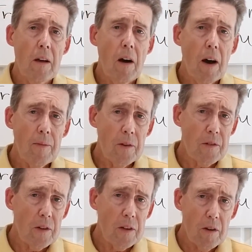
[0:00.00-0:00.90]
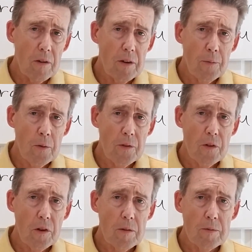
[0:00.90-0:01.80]
Obviously, there are different
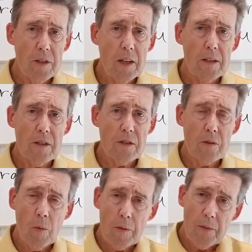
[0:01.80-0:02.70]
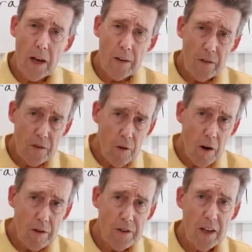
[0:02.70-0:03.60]
circumstances, and where values
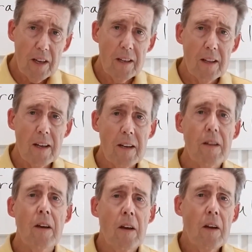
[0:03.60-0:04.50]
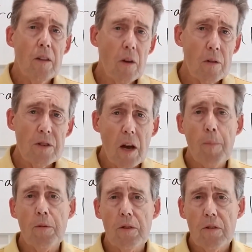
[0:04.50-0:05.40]
are articulated, those
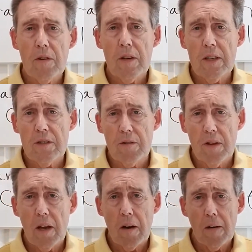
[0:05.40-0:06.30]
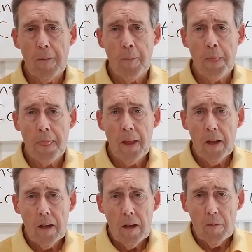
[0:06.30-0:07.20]
opportunities are there.
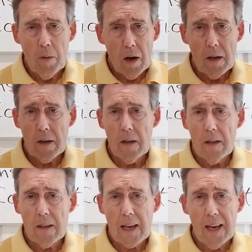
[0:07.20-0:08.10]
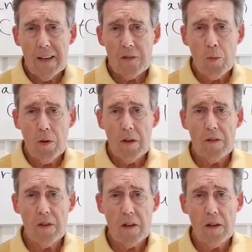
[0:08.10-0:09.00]
But in the case where
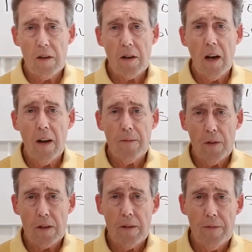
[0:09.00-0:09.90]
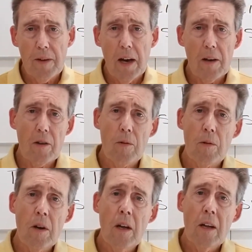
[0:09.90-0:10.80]
there's a clear conflict of value,